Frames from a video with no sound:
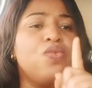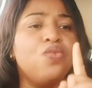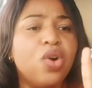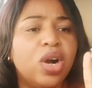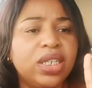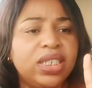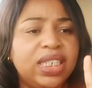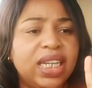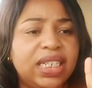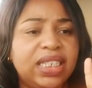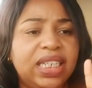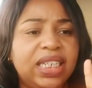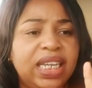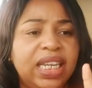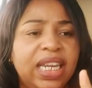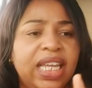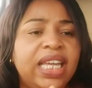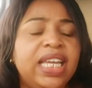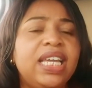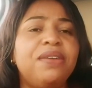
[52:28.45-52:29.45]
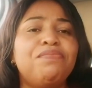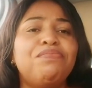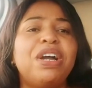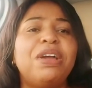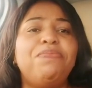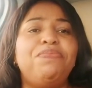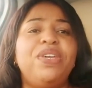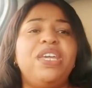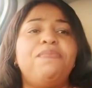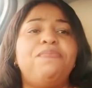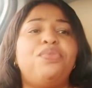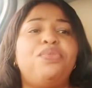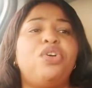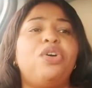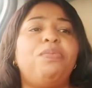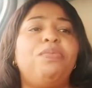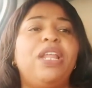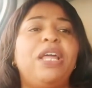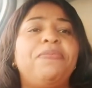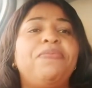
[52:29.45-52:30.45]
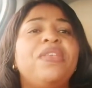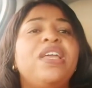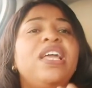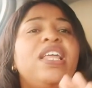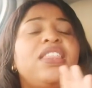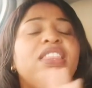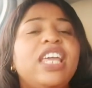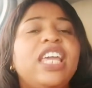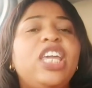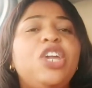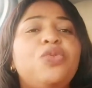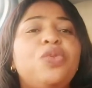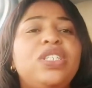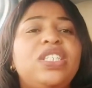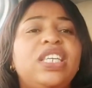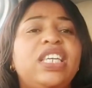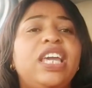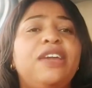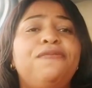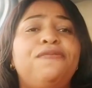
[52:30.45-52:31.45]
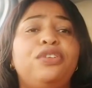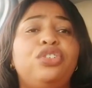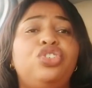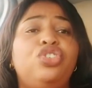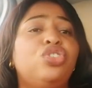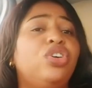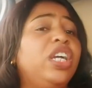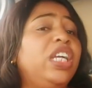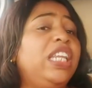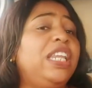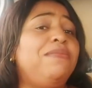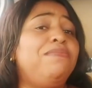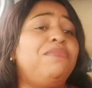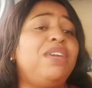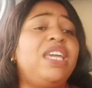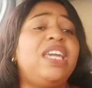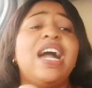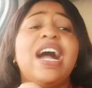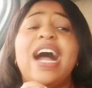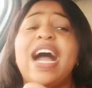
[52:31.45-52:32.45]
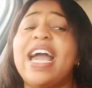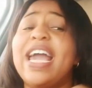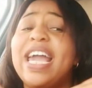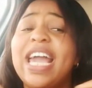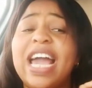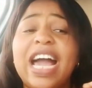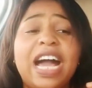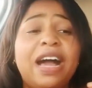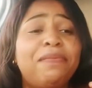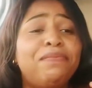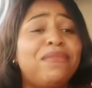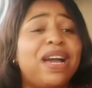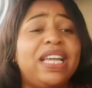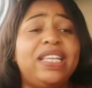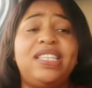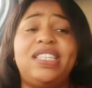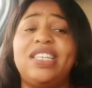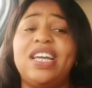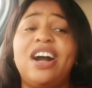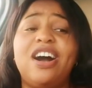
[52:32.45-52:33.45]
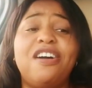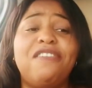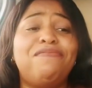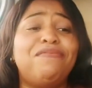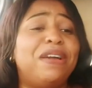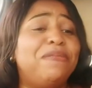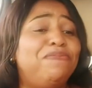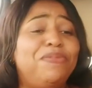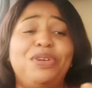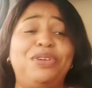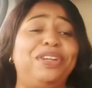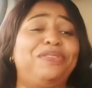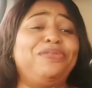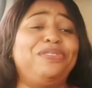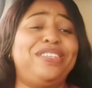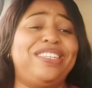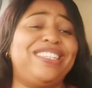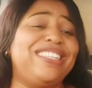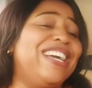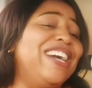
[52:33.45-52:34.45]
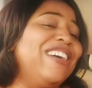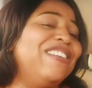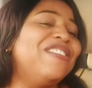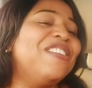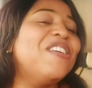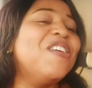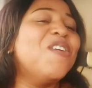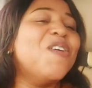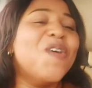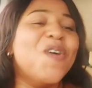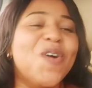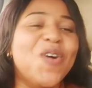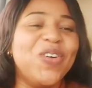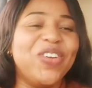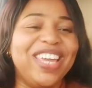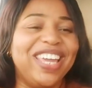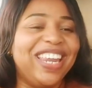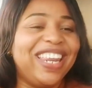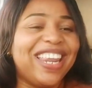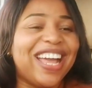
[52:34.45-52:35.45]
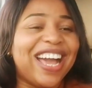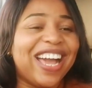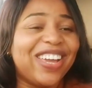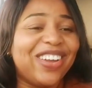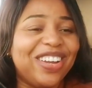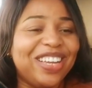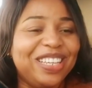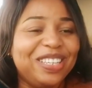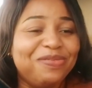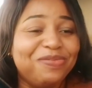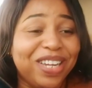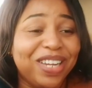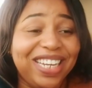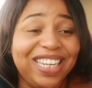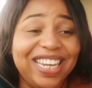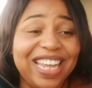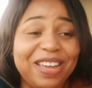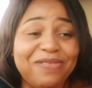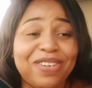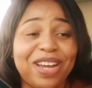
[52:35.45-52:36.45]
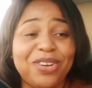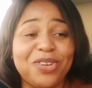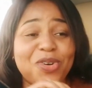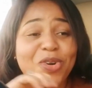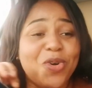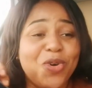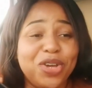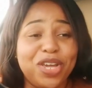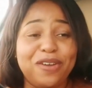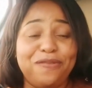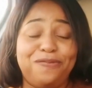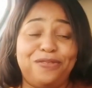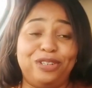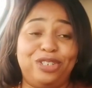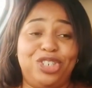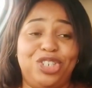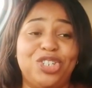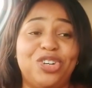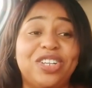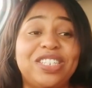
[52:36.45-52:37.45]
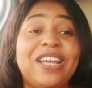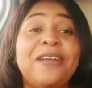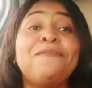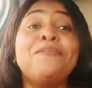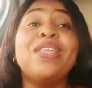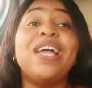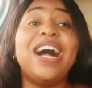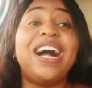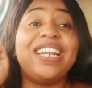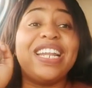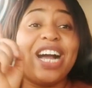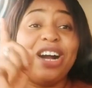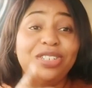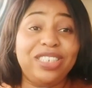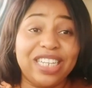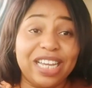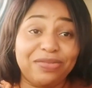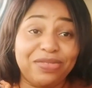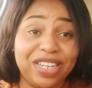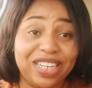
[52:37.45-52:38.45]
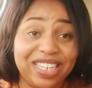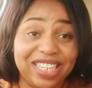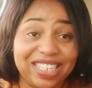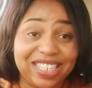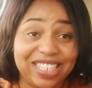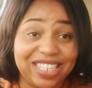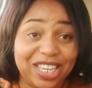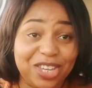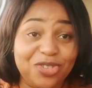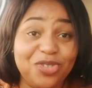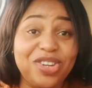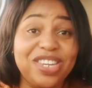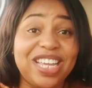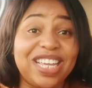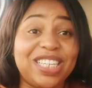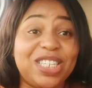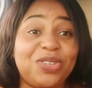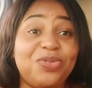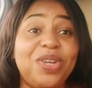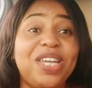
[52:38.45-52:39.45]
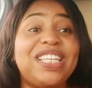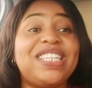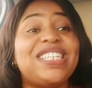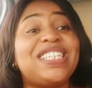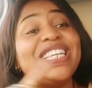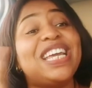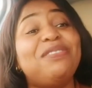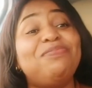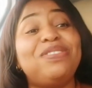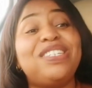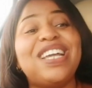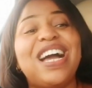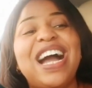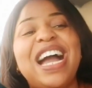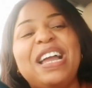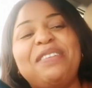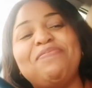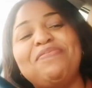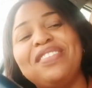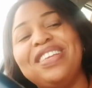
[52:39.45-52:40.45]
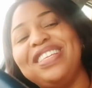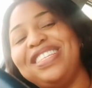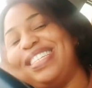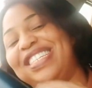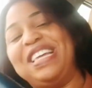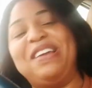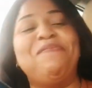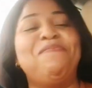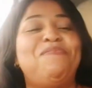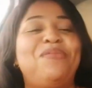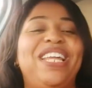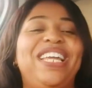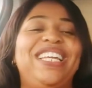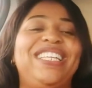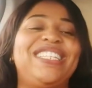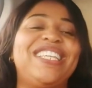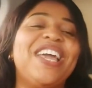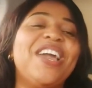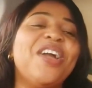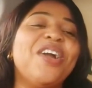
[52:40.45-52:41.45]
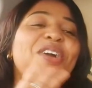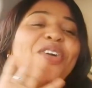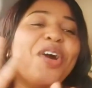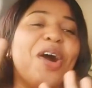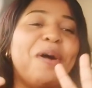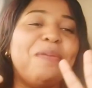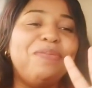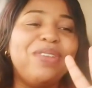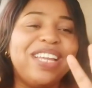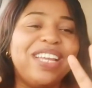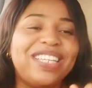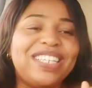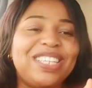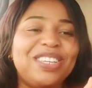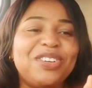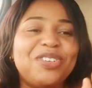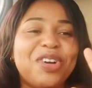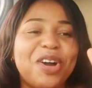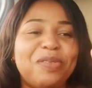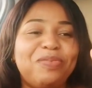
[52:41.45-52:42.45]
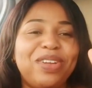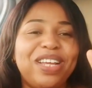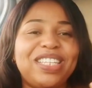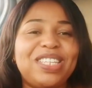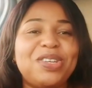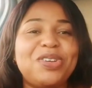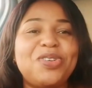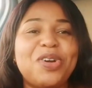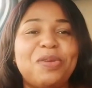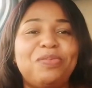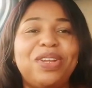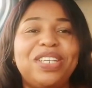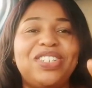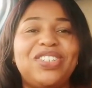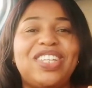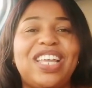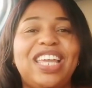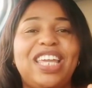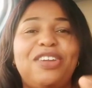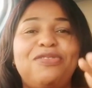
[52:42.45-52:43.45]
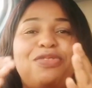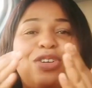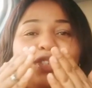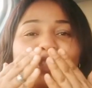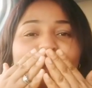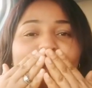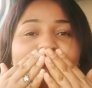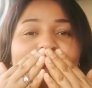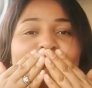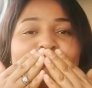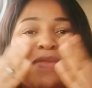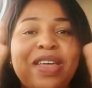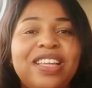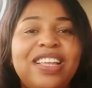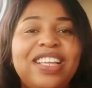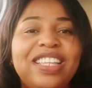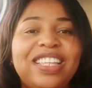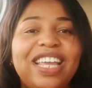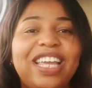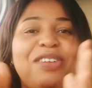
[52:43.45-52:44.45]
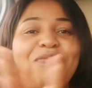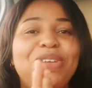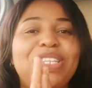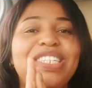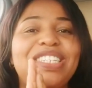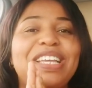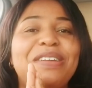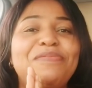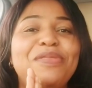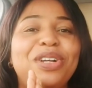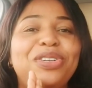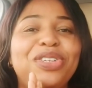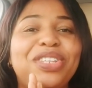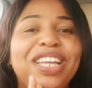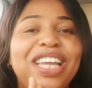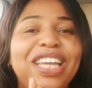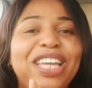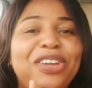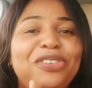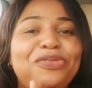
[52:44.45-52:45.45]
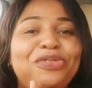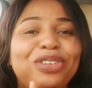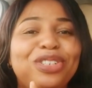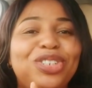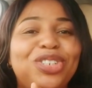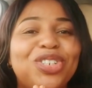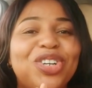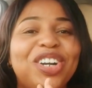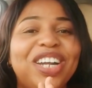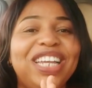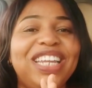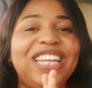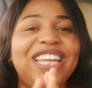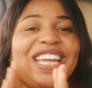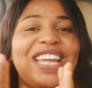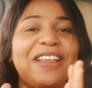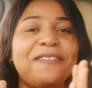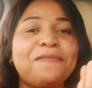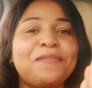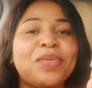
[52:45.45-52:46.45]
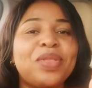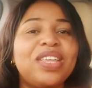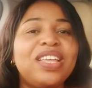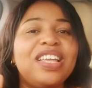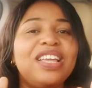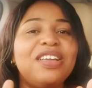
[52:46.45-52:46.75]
One day delay might be a problem. Thank you once again for joining me. I am myself, my beautiful self. Oye Layo is my name, and Oye for short. And I will definitely see you next week, same time, same place. God bless you. God bless you. God bless you. Thank you for joining. Thank you, Mrs. Amadu. Thank you for joining.